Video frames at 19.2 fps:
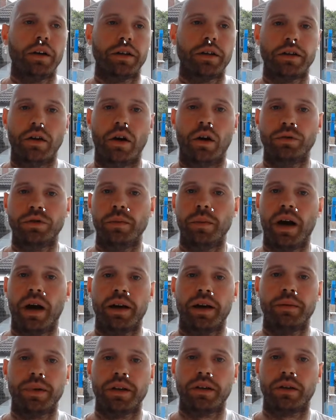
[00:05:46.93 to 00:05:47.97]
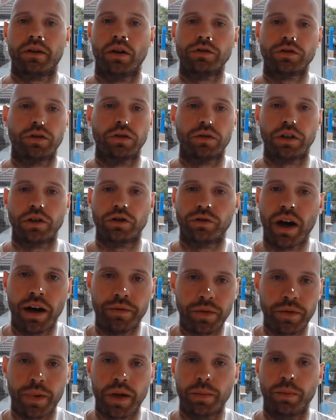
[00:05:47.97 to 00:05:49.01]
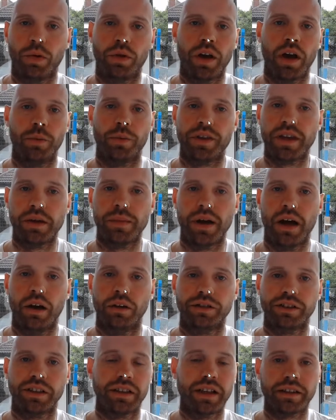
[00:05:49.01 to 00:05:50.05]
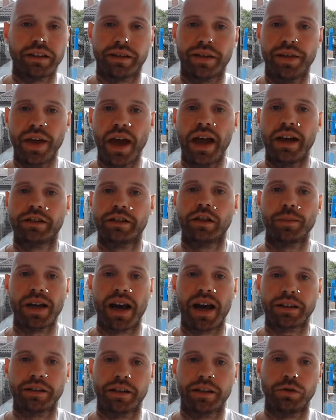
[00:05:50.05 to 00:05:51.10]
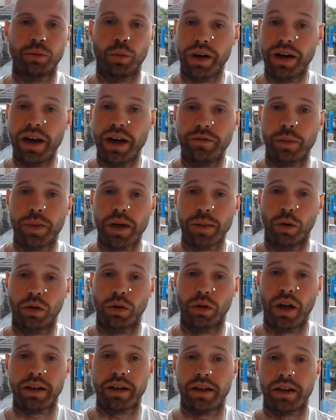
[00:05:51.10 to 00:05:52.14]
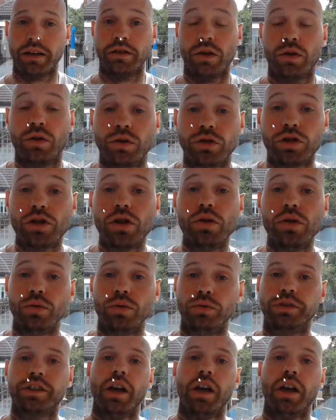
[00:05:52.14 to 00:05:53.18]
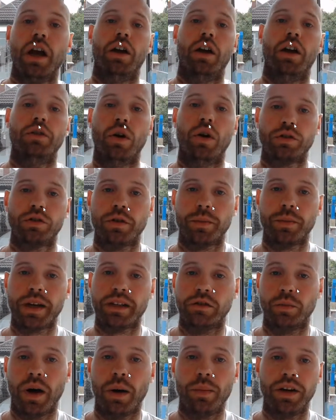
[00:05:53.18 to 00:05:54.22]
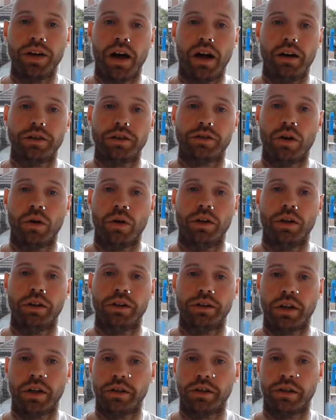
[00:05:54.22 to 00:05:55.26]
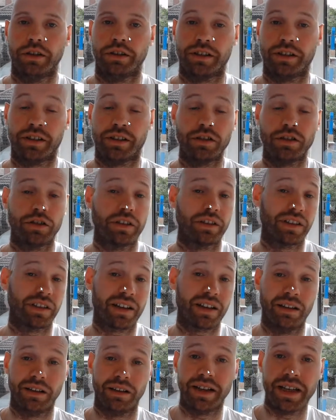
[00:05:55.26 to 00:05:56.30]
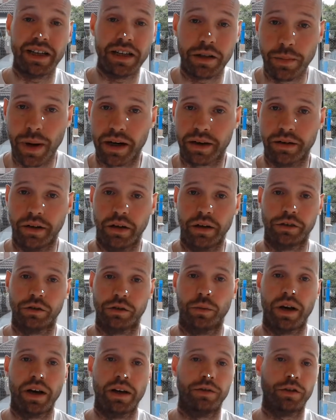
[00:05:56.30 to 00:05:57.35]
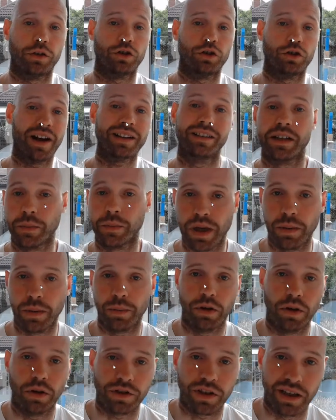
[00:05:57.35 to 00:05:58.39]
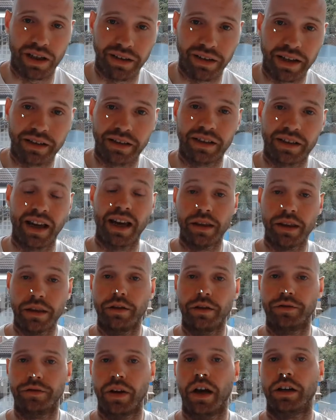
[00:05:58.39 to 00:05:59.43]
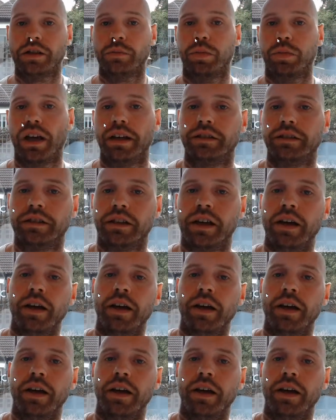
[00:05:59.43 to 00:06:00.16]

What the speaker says: You might be constantly driving people there with emails. It's there to be accessed whenever people like it. You could use an automated webinar as essentially as like a lead magnet, as a way of attracting people onto your list in the first place.